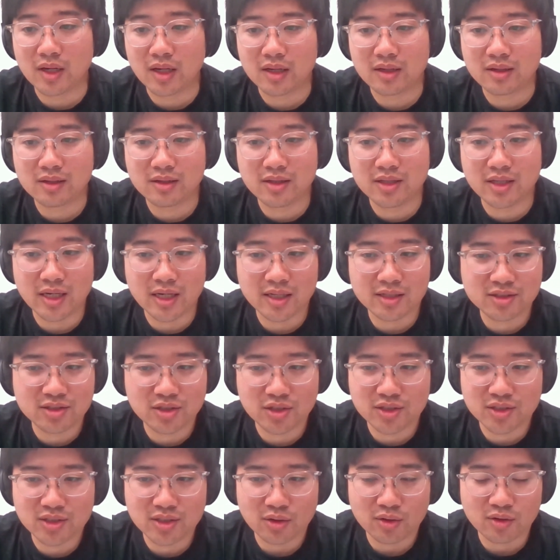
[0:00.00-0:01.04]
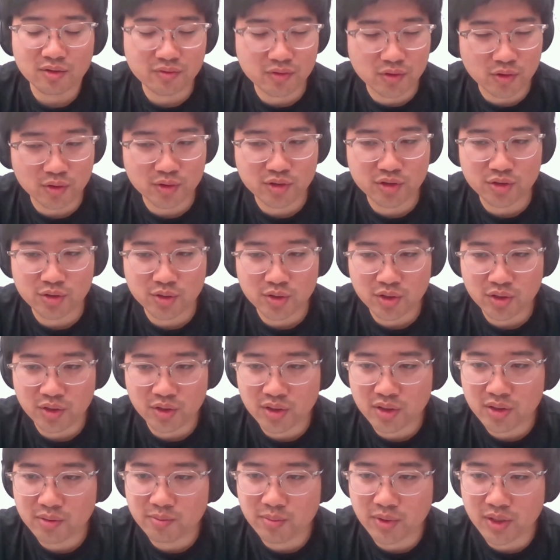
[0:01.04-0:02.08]
the answer is, of course, you
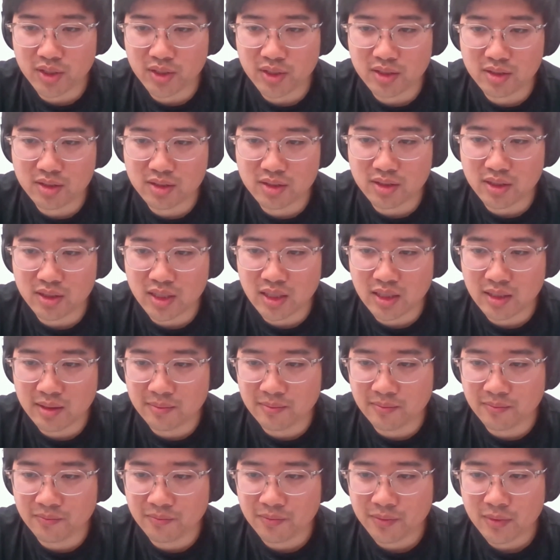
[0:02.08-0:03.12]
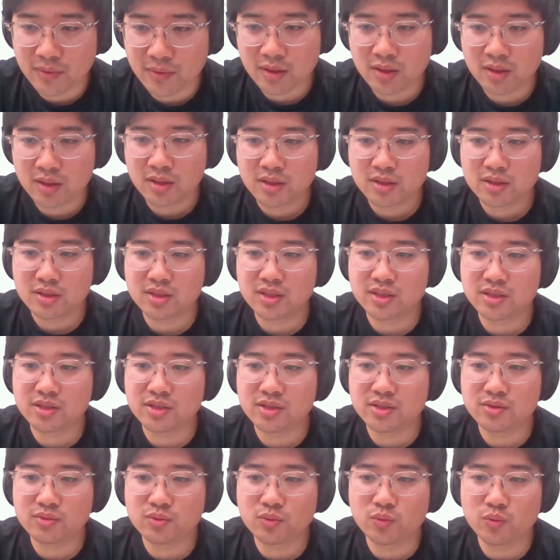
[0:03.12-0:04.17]
could, but
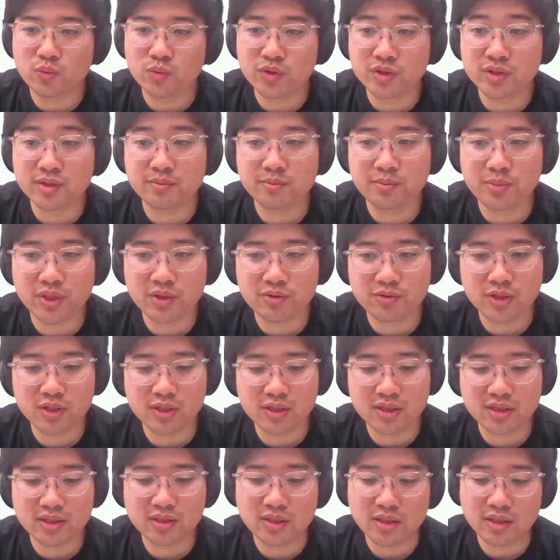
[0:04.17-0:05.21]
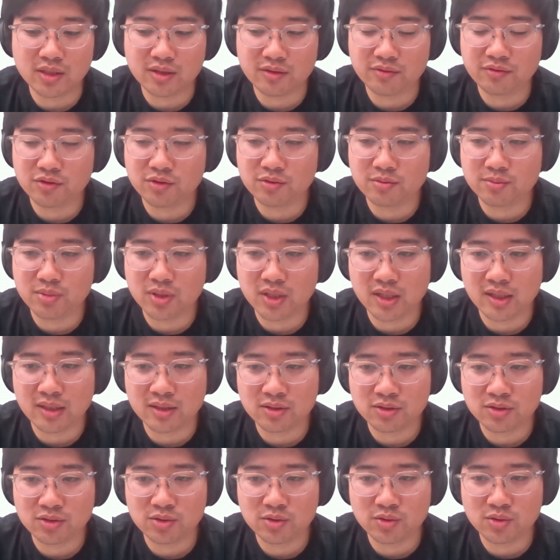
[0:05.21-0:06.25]
this wouldn't be realistic if you
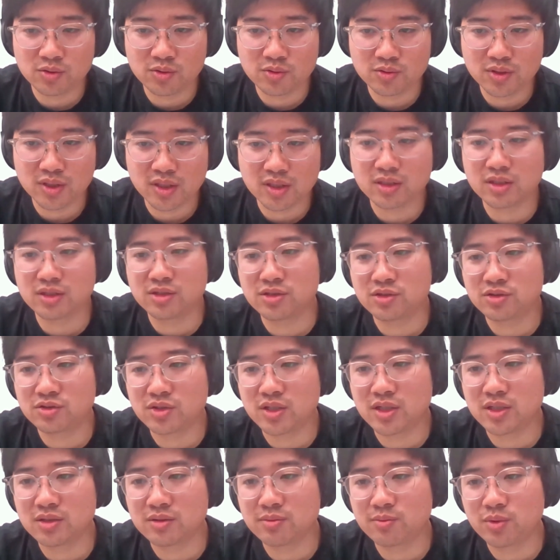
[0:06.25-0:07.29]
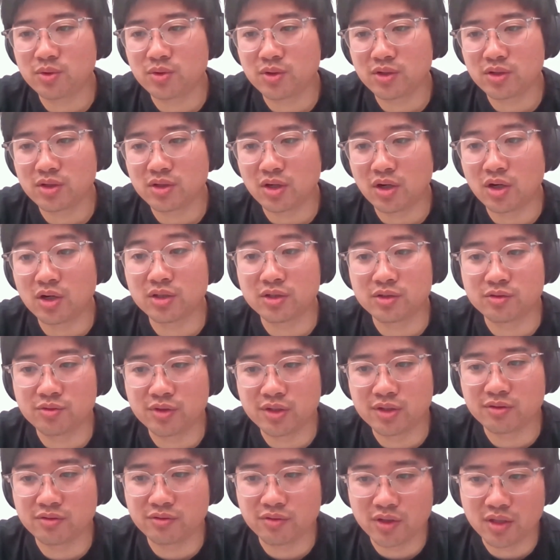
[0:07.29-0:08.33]
plan to use Ignition Transport on a
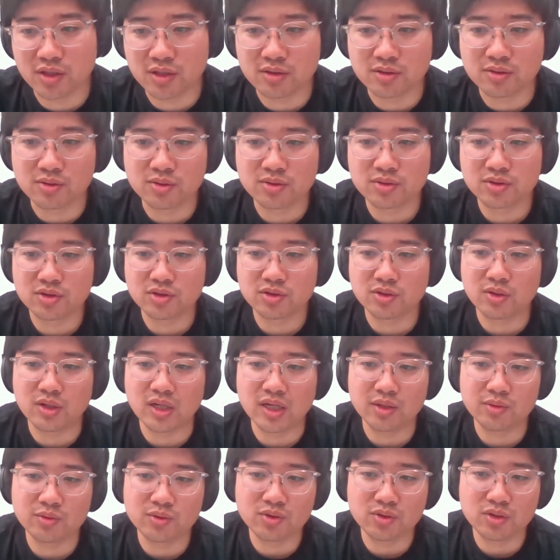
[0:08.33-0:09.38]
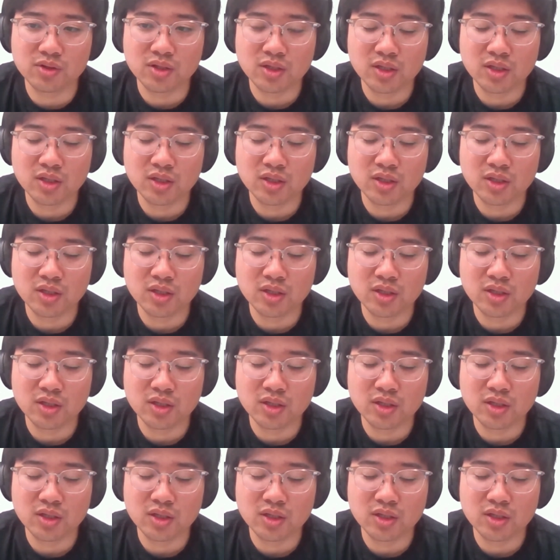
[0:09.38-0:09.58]
real vehicle. So I would